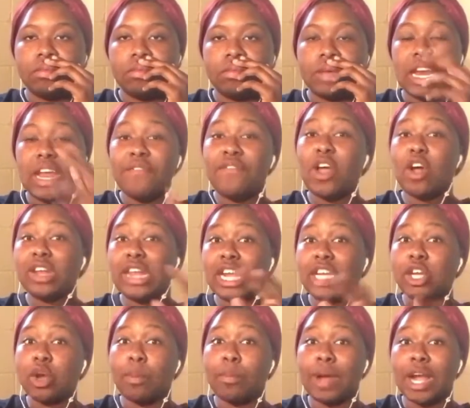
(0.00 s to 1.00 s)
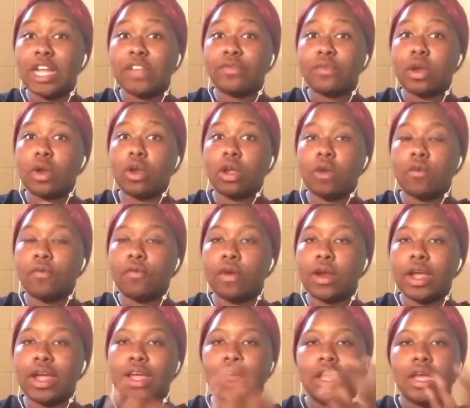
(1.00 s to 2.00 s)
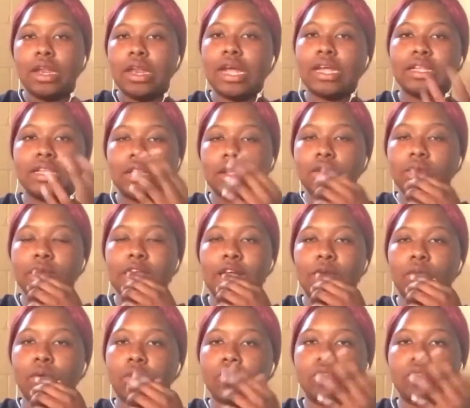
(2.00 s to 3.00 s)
And if y'all, that's your best friend or your friend, that's still dead wrong.